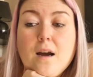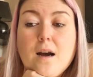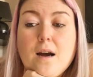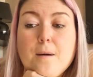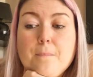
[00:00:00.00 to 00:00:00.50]

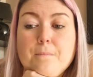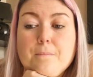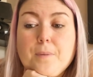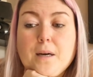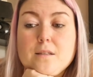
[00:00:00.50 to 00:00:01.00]

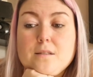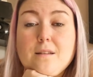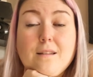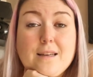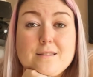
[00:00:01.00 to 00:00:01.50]
but
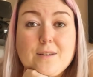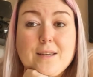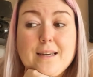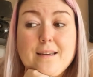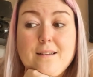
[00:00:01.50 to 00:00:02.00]
that's
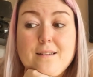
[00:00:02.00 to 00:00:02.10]
okay.